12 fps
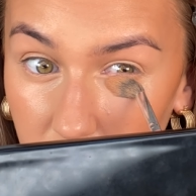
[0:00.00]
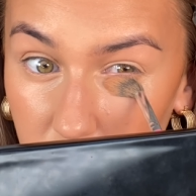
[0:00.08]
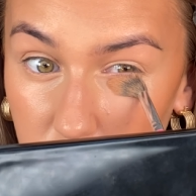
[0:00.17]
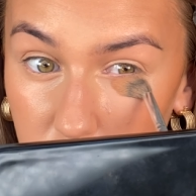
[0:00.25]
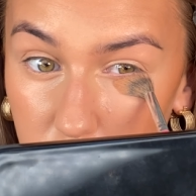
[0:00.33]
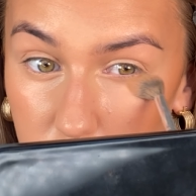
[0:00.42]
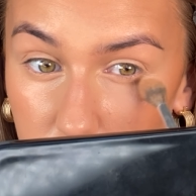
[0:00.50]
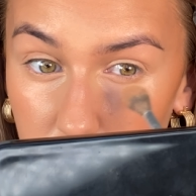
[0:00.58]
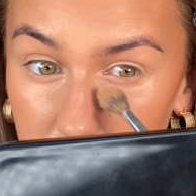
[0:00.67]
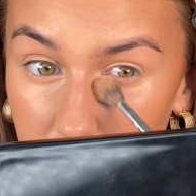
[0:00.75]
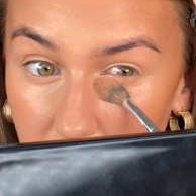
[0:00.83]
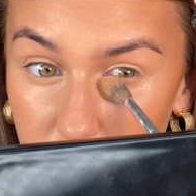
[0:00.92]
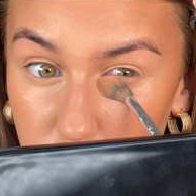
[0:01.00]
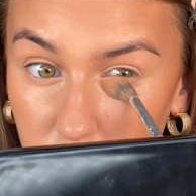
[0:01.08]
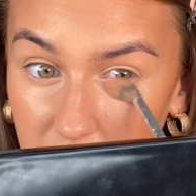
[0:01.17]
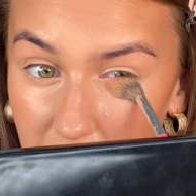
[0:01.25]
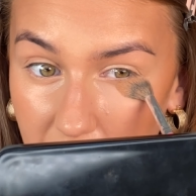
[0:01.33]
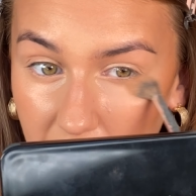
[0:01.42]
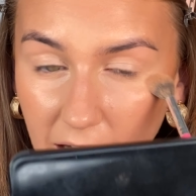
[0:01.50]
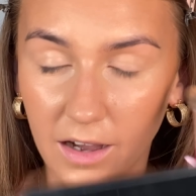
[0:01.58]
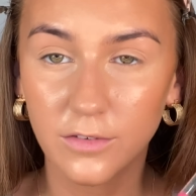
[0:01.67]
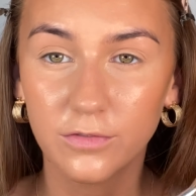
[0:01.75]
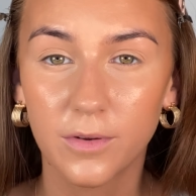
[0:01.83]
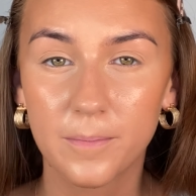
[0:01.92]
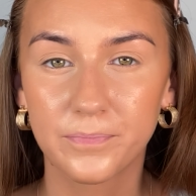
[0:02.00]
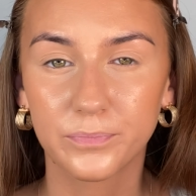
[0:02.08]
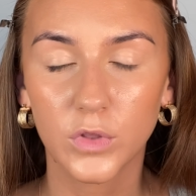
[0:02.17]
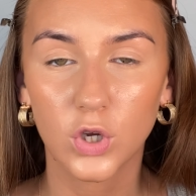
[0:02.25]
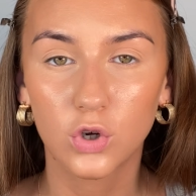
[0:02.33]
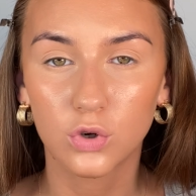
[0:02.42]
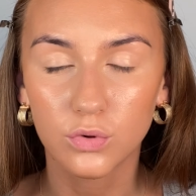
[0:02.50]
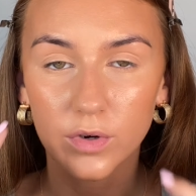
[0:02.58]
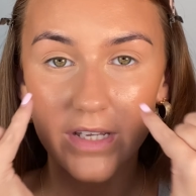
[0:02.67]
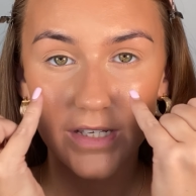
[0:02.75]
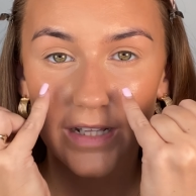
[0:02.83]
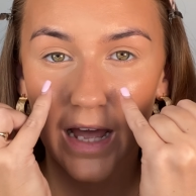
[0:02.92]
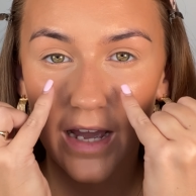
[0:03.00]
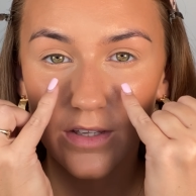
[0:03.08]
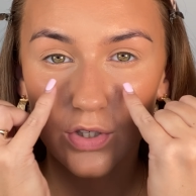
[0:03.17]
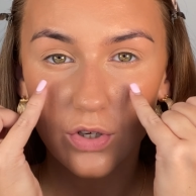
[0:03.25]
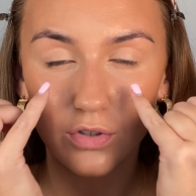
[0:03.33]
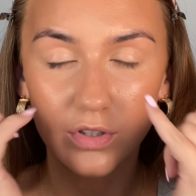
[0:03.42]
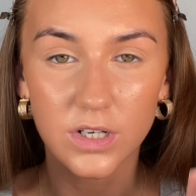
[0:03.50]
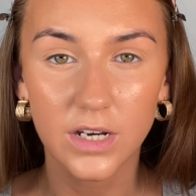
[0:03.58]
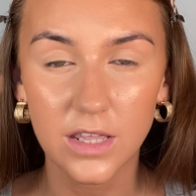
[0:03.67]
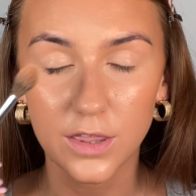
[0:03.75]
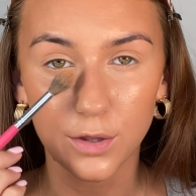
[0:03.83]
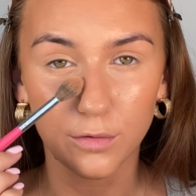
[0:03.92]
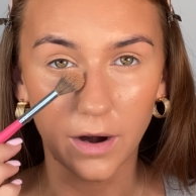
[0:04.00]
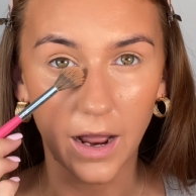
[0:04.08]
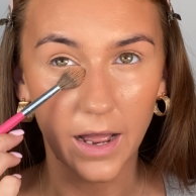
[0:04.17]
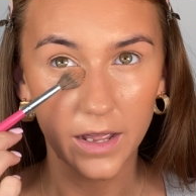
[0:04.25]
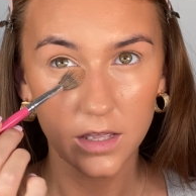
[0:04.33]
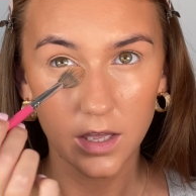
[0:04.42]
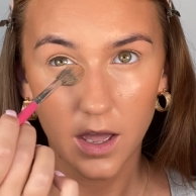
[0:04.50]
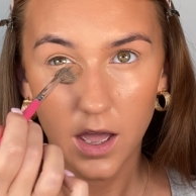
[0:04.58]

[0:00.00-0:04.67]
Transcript: you naturally have crease lines underneath your eye,